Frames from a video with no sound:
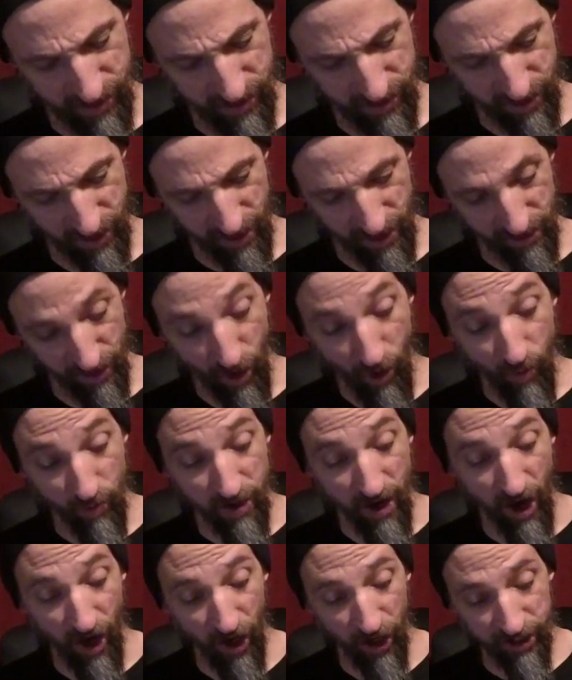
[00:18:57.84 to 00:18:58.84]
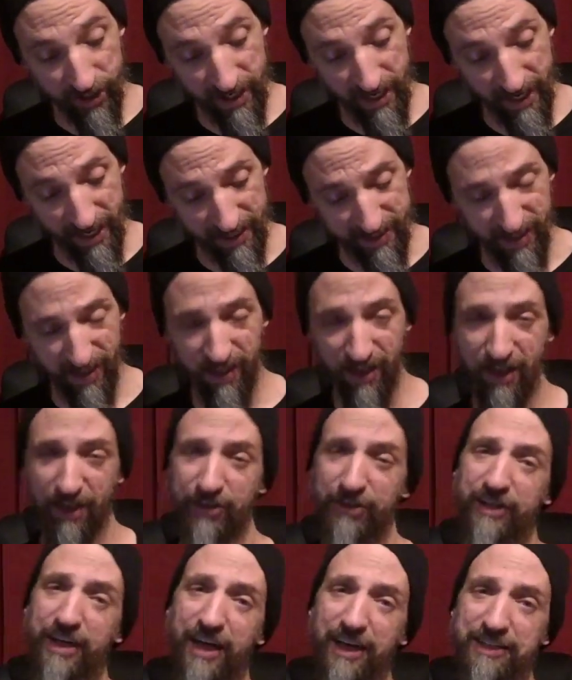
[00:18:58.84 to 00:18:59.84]
Card night. Oh,
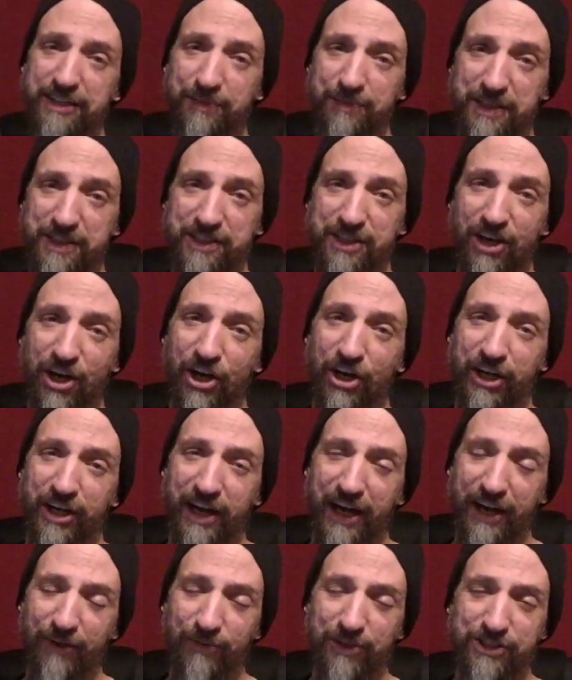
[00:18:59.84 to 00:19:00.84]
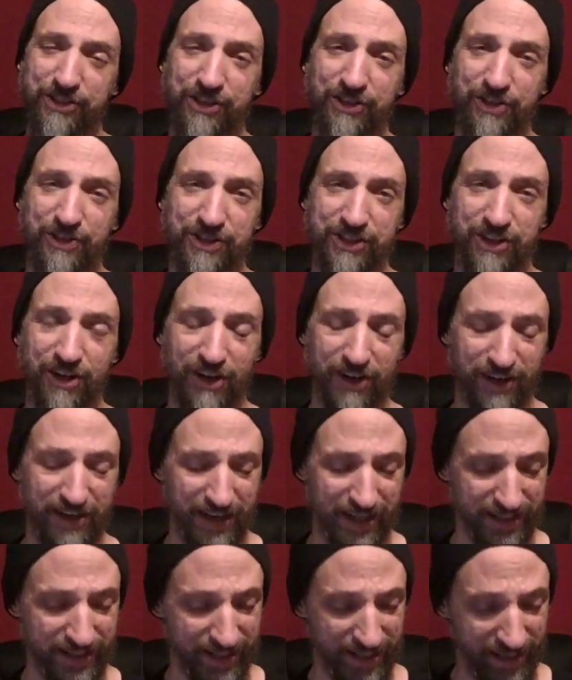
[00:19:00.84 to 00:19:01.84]
you guys, I miss card night. We used to do this card
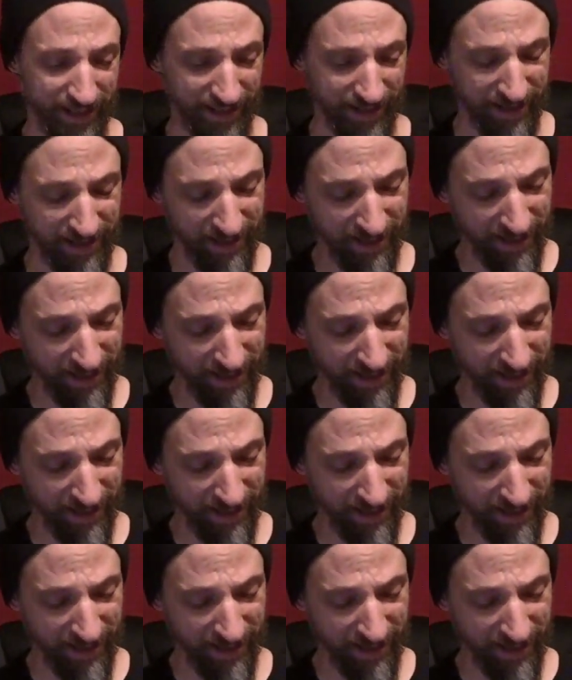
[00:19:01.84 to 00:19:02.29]
night thing